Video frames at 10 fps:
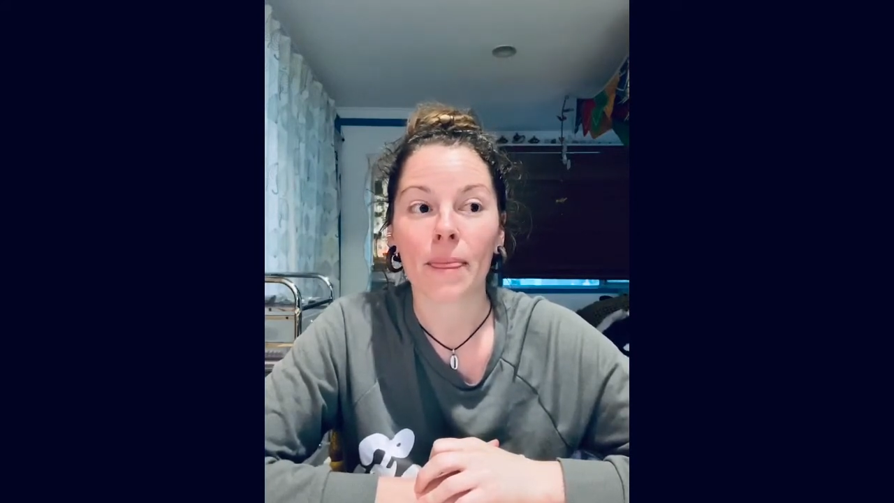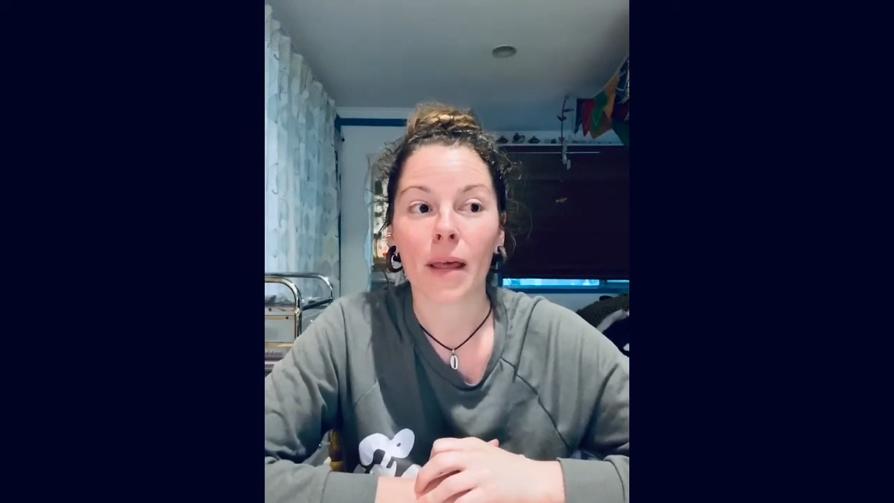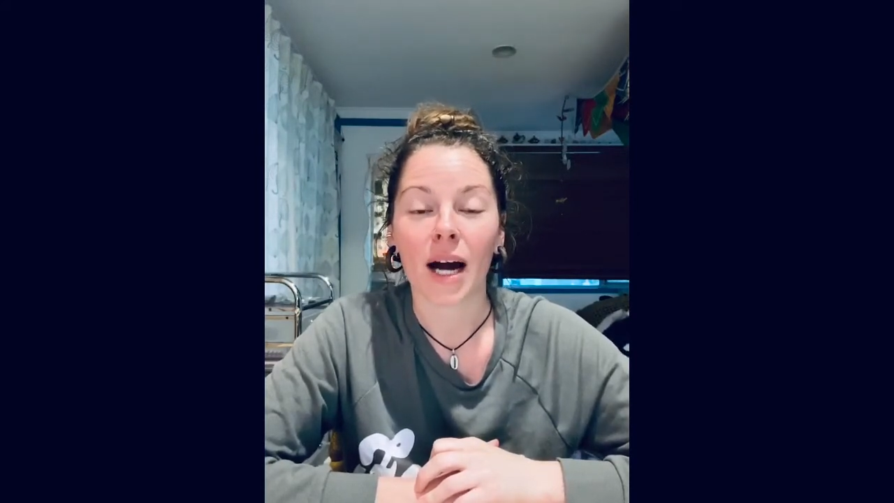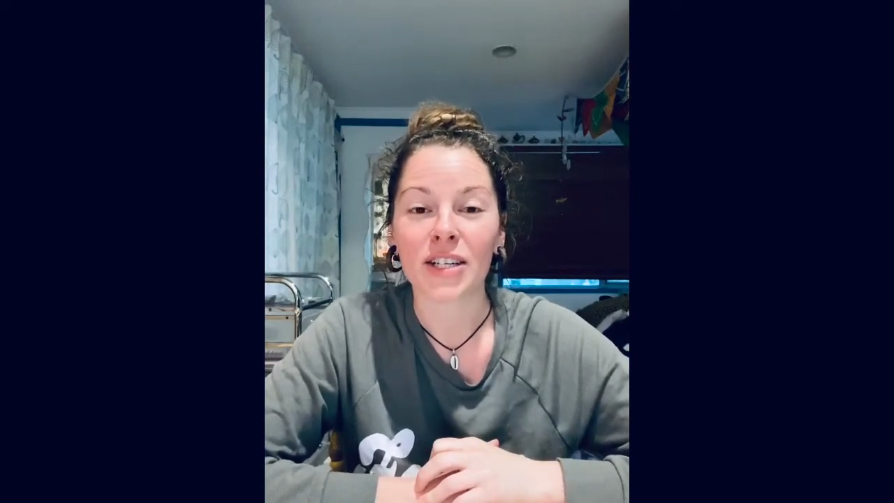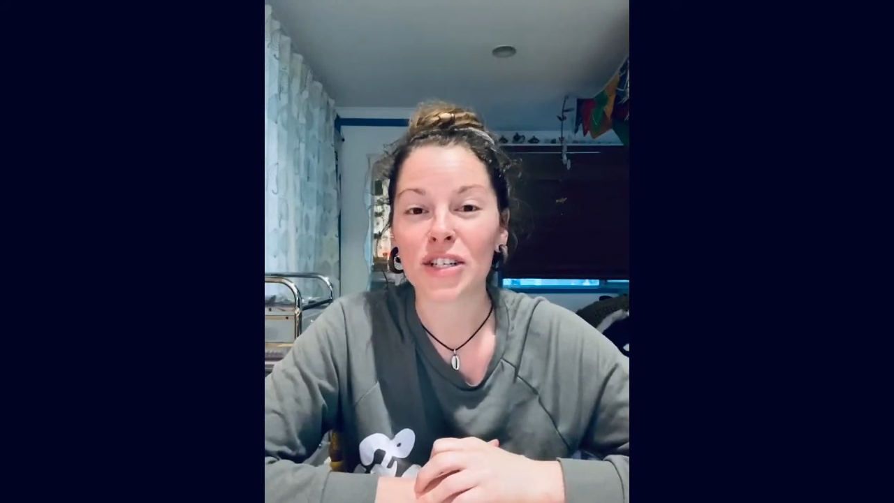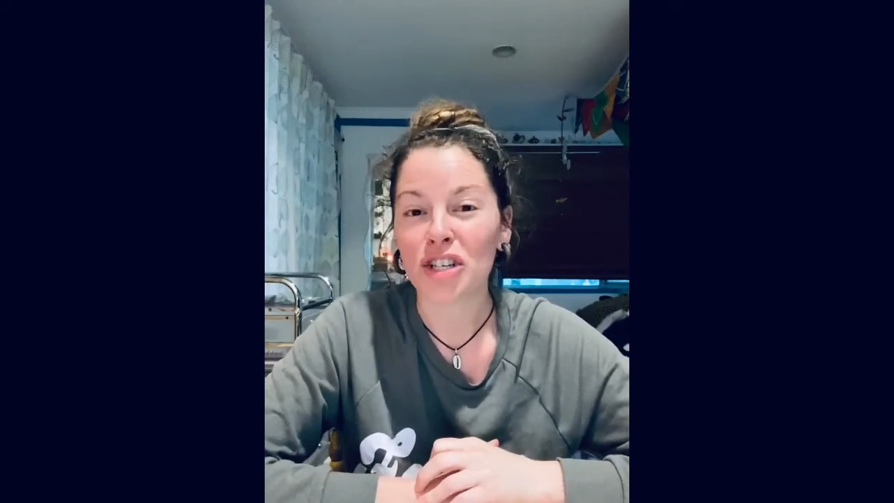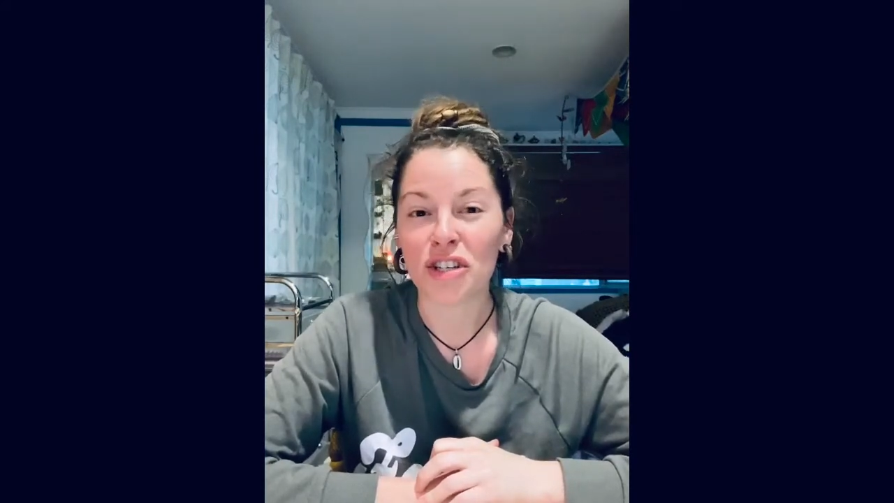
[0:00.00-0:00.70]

I just